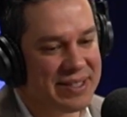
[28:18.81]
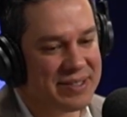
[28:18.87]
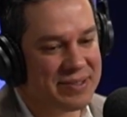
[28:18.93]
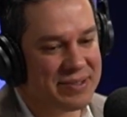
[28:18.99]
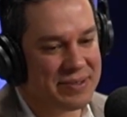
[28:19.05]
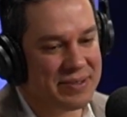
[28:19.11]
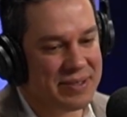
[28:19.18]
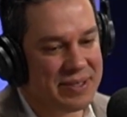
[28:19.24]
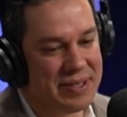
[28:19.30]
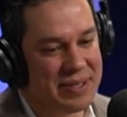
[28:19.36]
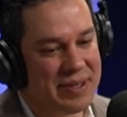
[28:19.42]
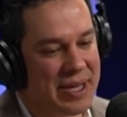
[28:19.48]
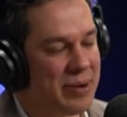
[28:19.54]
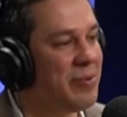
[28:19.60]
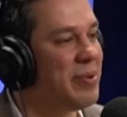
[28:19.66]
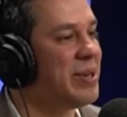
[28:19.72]
Is,
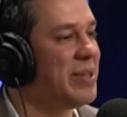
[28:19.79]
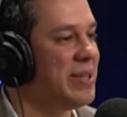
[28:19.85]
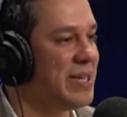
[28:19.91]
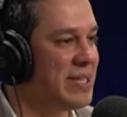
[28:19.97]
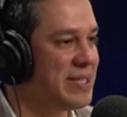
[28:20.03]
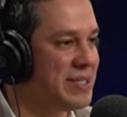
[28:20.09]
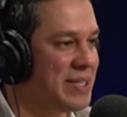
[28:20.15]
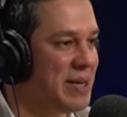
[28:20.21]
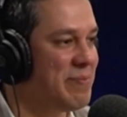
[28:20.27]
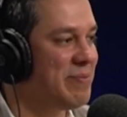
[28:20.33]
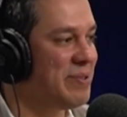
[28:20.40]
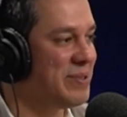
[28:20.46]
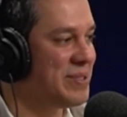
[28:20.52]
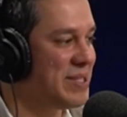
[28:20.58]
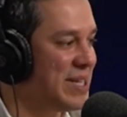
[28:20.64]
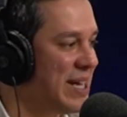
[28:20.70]
like one of the
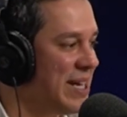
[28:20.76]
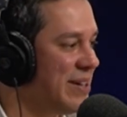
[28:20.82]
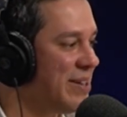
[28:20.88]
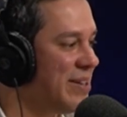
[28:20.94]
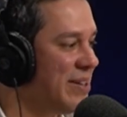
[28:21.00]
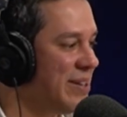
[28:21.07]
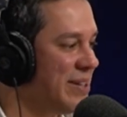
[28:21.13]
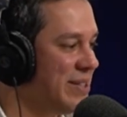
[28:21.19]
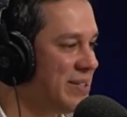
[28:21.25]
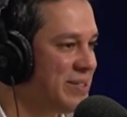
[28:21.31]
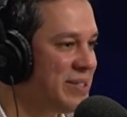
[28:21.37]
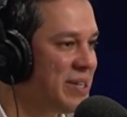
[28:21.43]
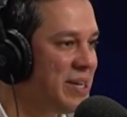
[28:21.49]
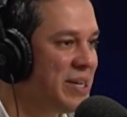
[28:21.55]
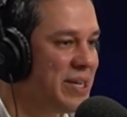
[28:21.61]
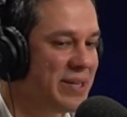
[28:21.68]
examples that I heard
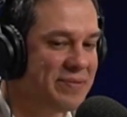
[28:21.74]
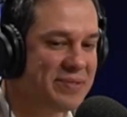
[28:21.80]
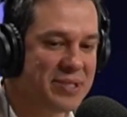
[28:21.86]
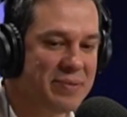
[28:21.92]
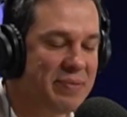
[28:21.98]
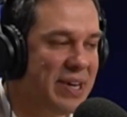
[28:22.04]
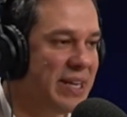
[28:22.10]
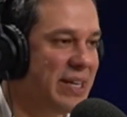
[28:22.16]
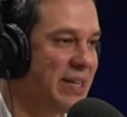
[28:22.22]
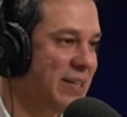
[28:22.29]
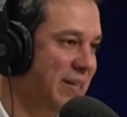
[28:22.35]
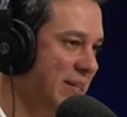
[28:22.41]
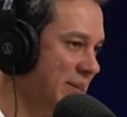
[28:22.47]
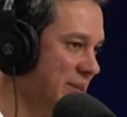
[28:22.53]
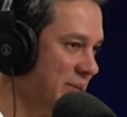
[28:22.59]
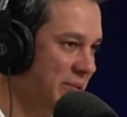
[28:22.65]
is, if somebody
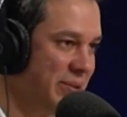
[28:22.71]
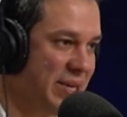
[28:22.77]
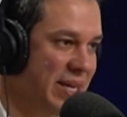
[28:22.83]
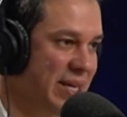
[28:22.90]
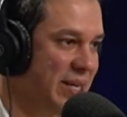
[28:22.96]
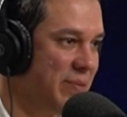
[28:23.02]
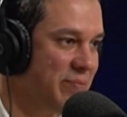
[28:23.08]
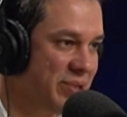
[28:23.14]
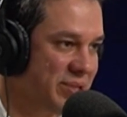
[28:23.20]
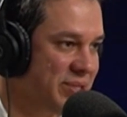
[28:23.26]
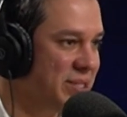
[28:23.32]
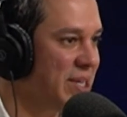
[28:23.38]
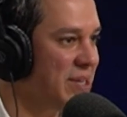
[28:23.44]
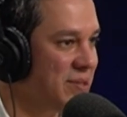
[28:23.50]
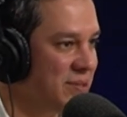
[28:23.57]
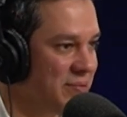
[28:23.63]
can do it
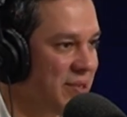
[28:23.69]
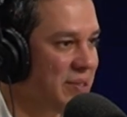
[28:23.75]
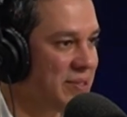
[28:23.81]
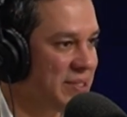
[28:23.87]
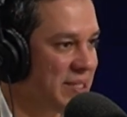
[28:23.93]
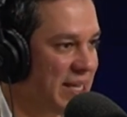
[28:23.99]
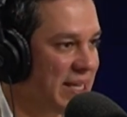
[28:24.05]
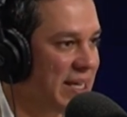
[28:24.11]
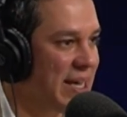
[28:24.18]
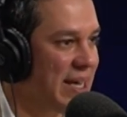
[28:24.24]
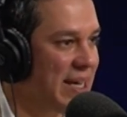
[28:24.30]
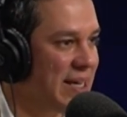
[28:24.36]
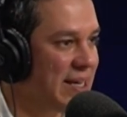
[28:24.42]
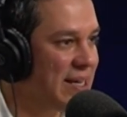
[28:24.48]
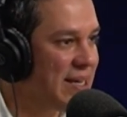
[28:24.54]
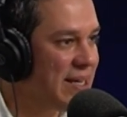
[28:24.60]
80% as well as I
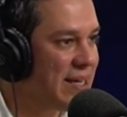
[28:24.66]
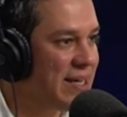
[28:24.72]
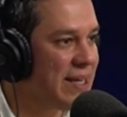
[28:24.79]
can,